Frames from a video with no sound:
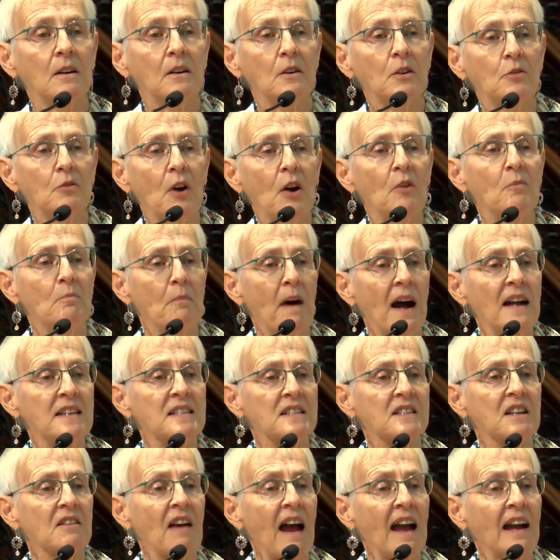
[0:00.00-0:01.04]
wrote
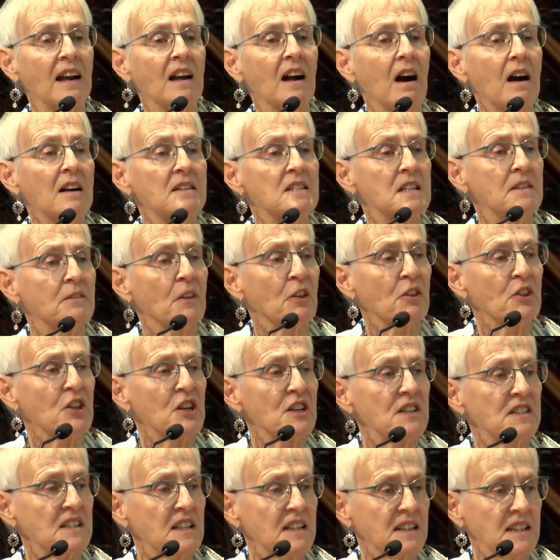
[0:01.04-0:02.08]
Meister Eckhart in the
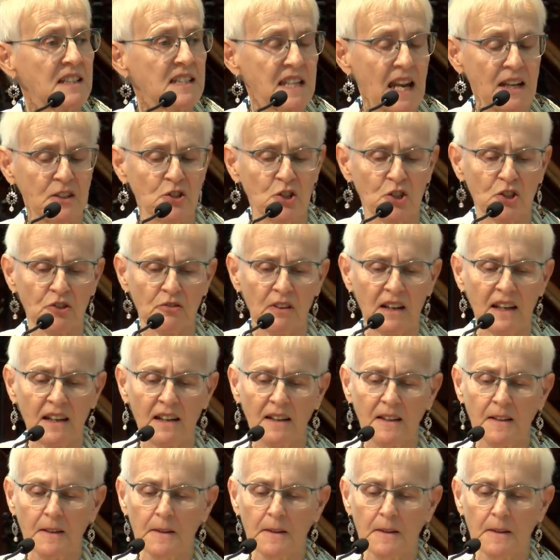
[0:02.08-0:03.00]
13th century.